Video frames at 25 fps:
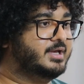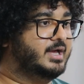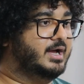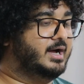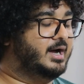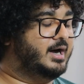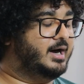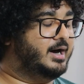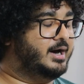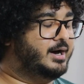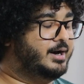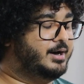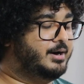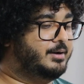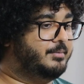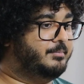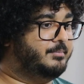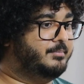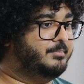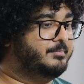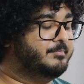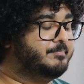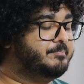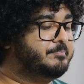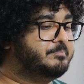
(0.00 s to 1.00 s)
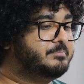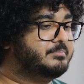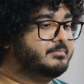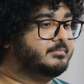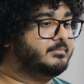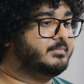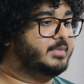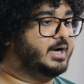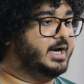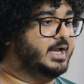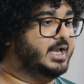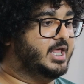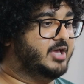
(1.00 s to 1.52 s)

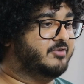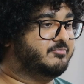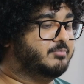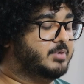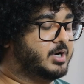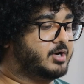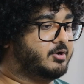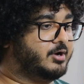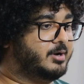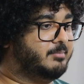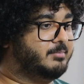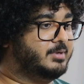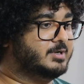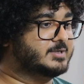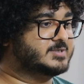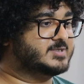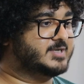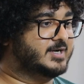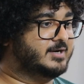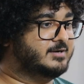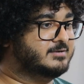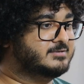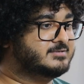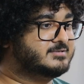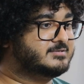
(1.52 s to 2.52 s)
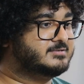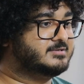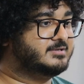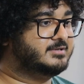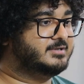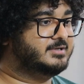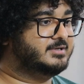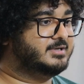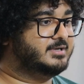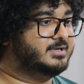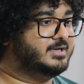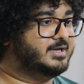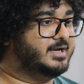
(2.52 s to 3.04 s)
I left my grandma's house.
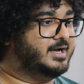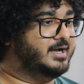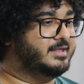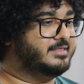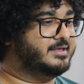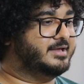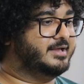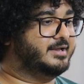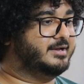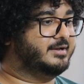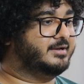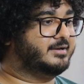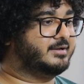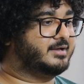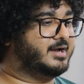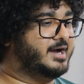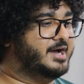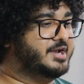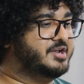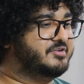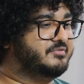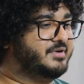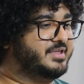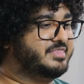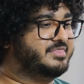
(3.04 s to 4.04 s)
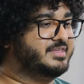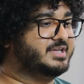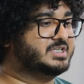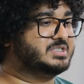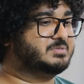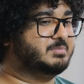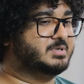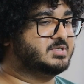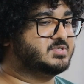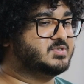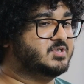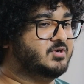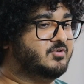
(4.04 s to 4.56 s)
And then kind of, I think to
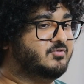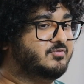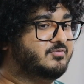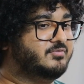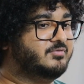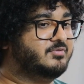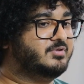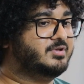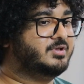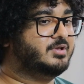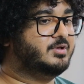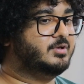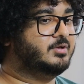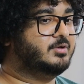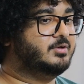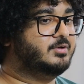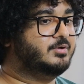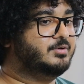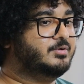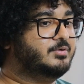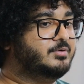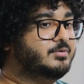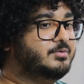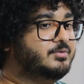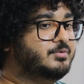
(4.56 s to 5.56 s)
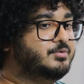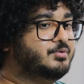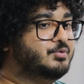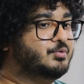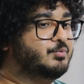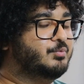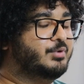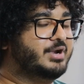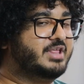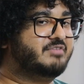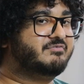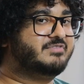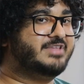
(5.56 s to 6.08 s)
myself,
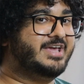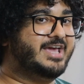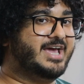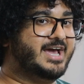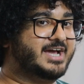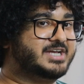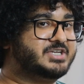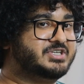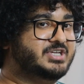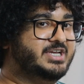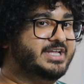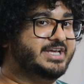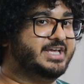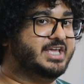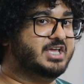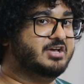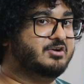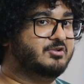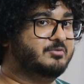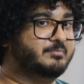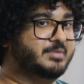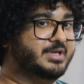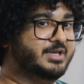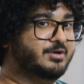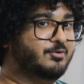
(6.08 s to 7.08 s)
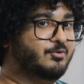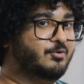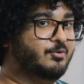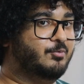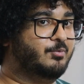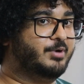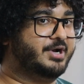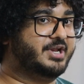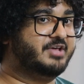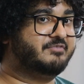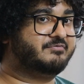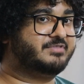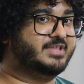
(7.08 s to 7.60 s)
what if they actually kill me? Or
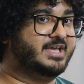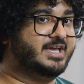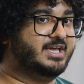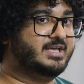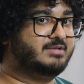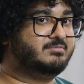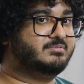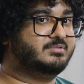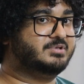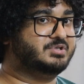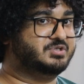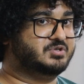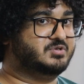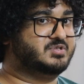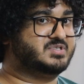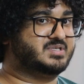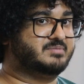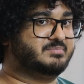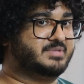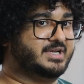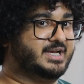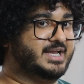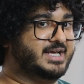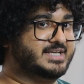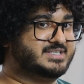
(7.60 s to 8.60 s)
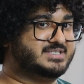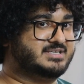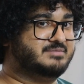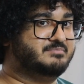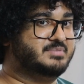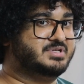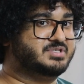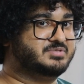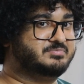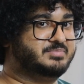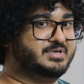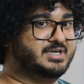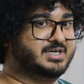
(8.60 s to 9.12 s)
what if they do something like send me
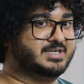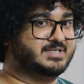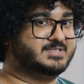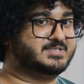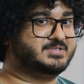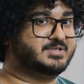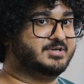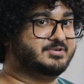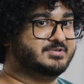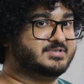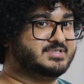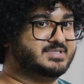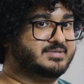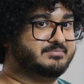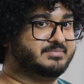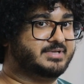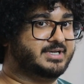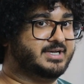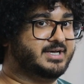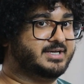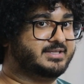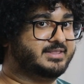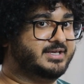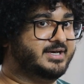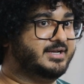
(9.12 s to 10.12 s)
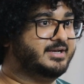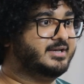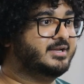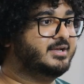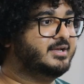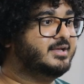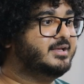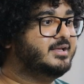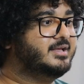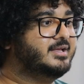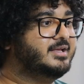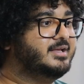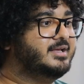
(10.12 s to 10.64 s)
to Pakistan or something like that?
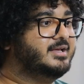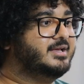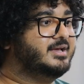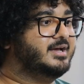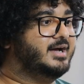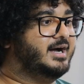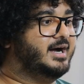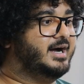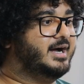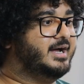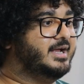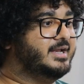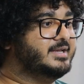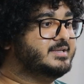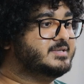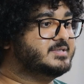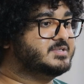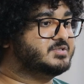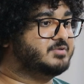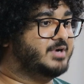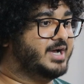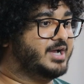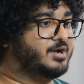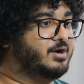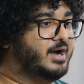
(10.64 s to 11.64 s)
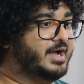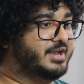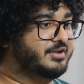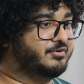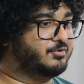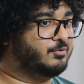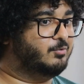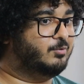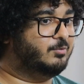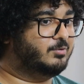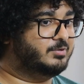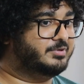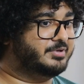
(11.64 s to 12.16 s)
And so I kind of
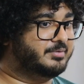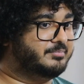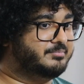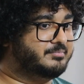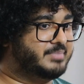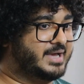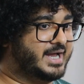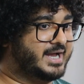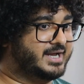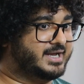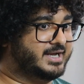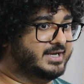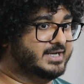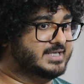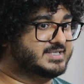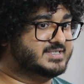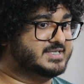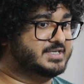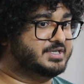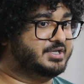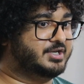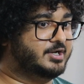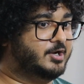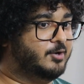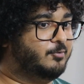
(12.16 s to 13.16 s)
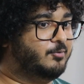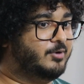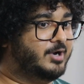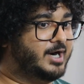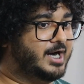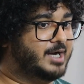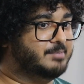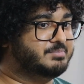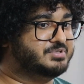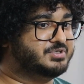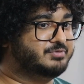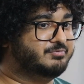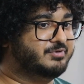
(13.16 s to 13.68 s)
called them back and I said, you know what?
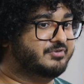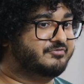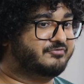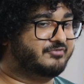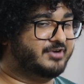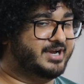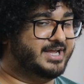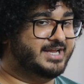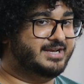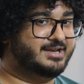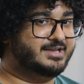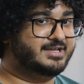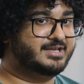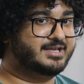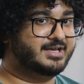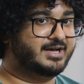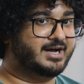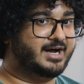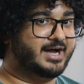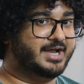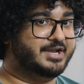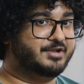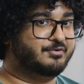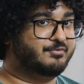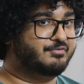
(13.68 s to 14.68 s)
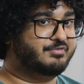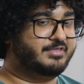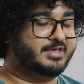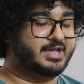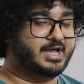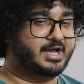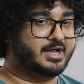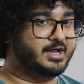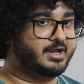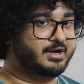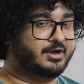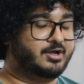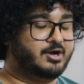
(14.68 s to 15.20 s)
I'm too afraid. I don't think I
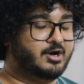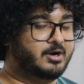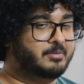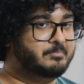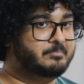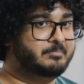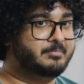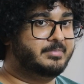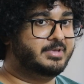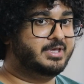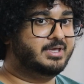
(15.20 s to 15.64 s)
can come.